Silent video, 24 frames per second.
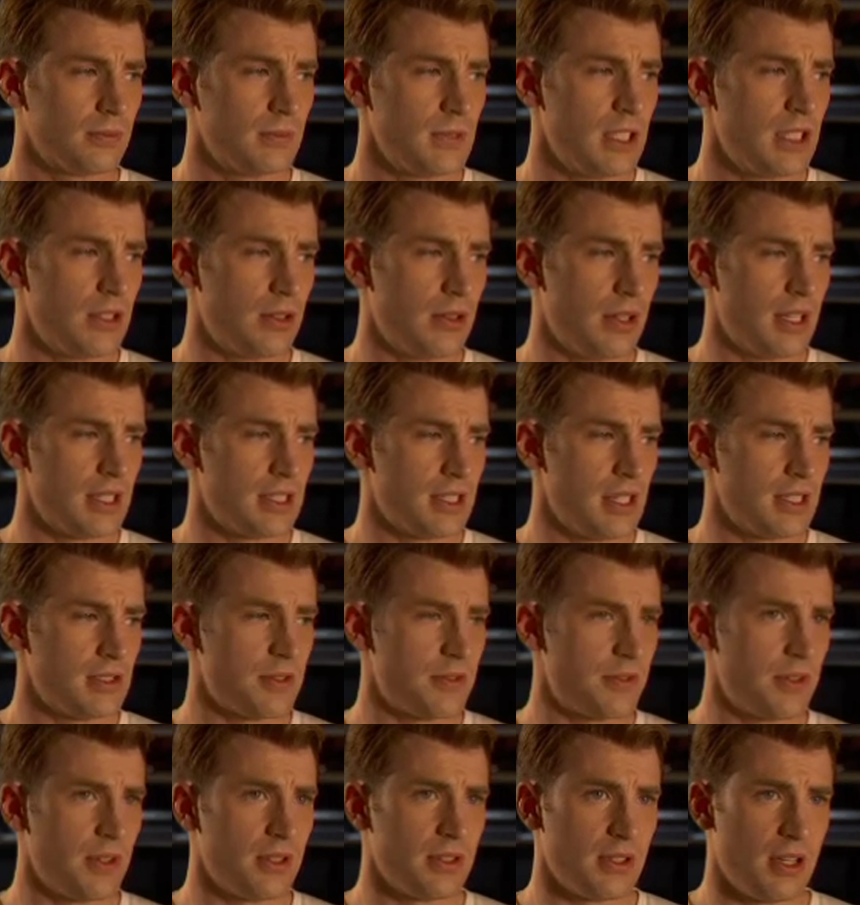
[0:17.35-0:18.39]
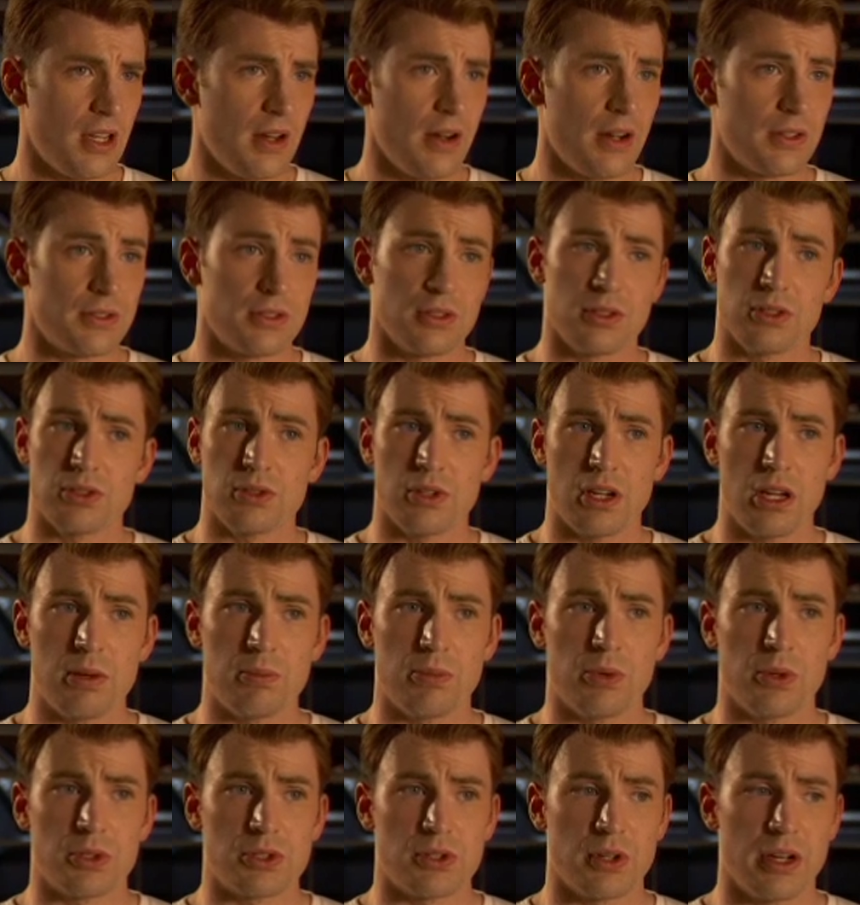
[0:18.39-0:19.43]
you know that's that's a fun character to try
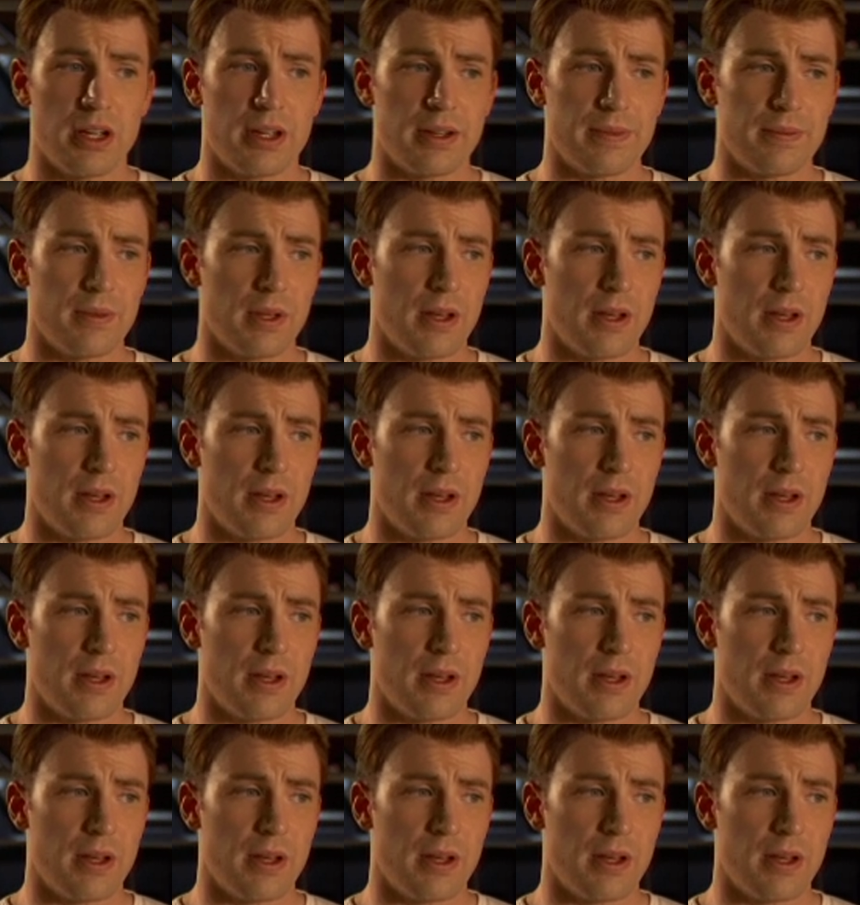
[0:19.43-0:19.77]
and portray.